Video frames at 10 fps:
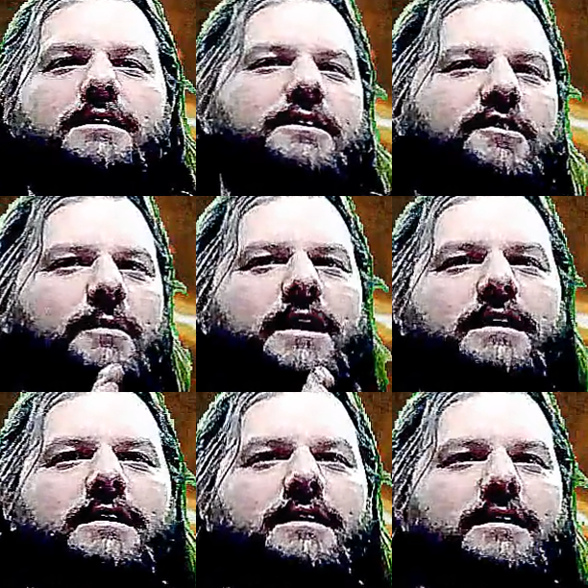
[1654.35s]
This will
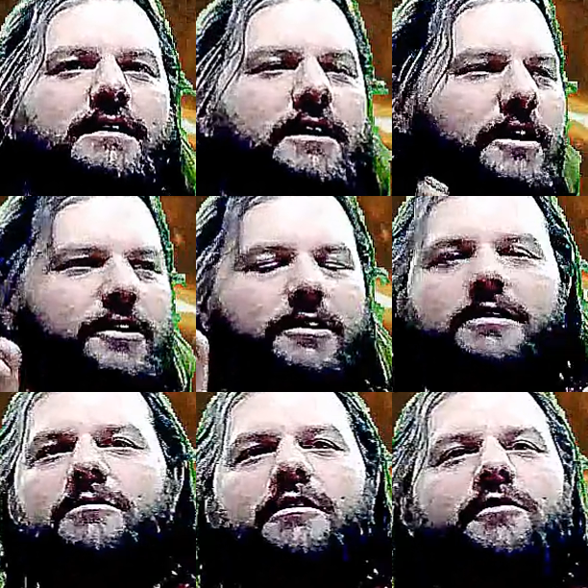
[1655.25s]
be another
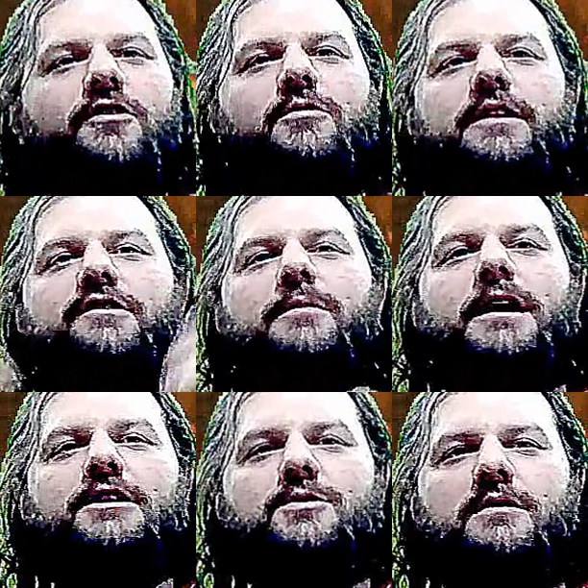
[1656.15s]
WulfF420
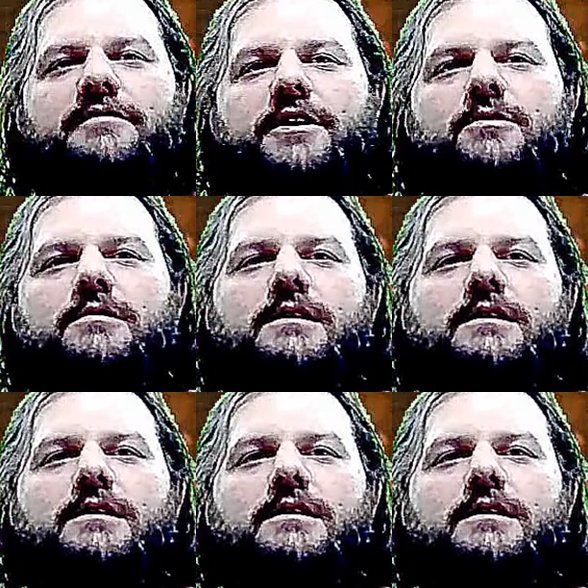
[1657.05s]
Supernatural review.